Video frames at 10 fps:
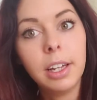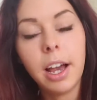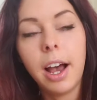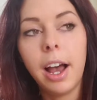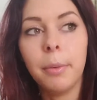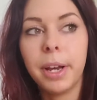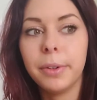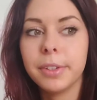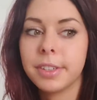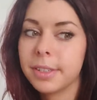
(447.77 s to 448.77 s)
I
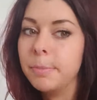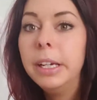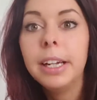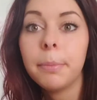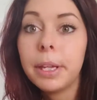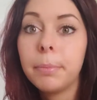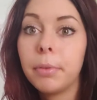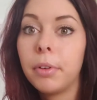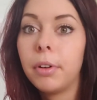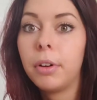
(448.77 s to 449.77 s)
was just meeting
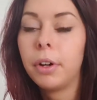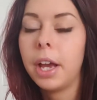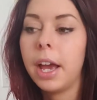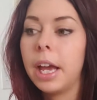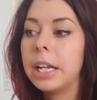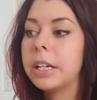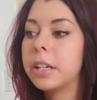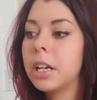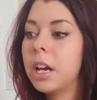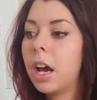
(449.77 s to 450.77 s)
people, and
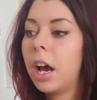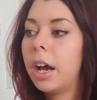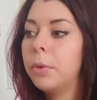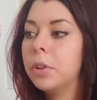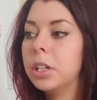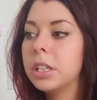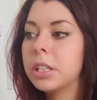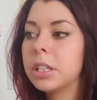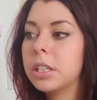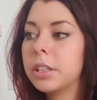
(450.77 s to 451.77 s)
I was